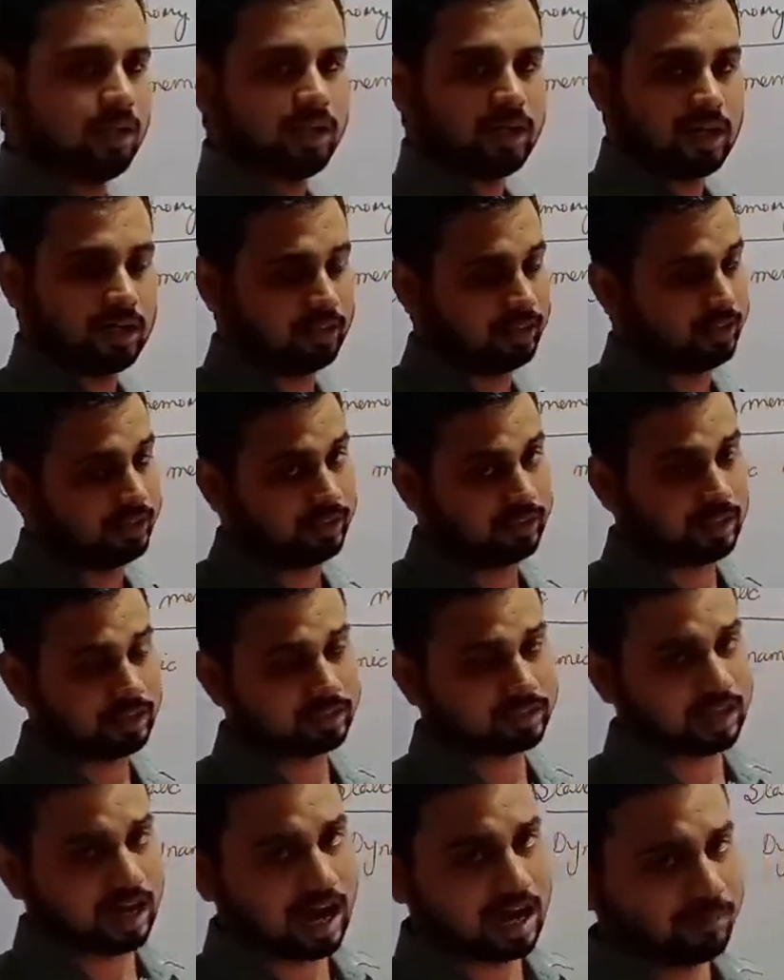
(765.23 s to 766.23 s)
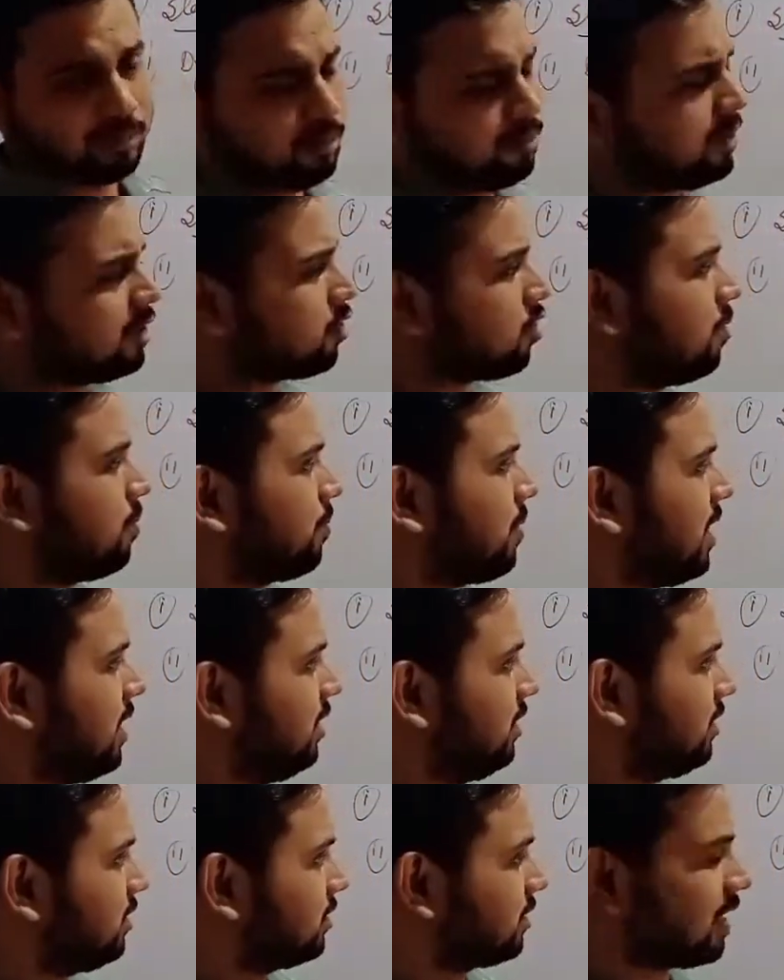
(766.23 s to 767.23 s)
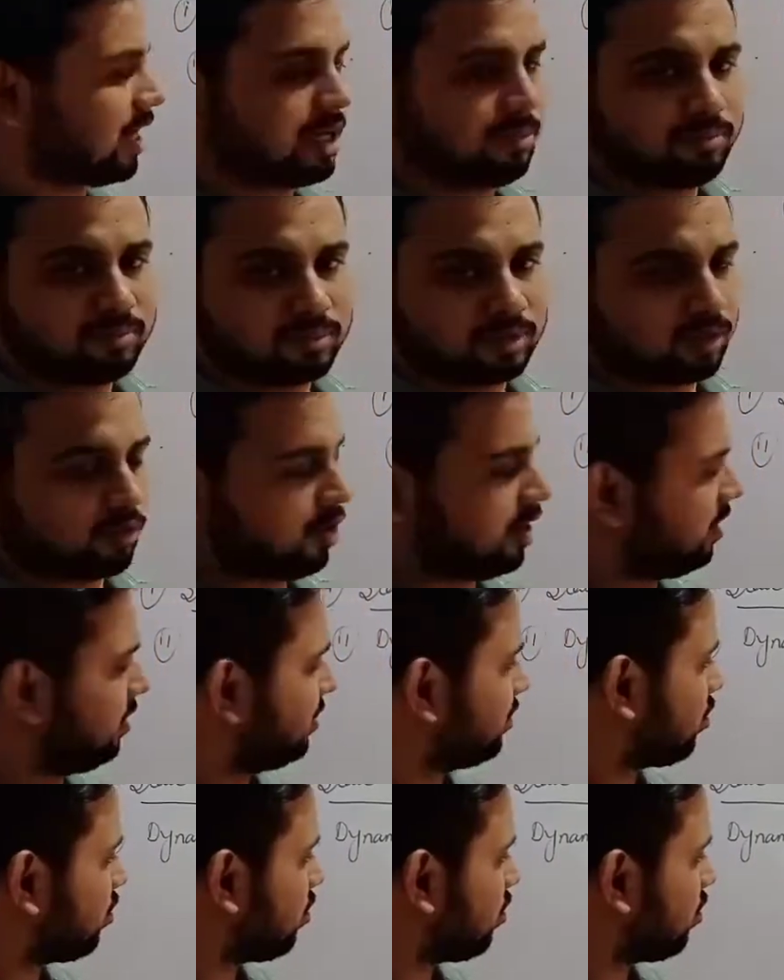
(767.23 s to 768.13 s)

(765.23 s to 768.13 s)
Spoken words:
at the time of the compile time, when it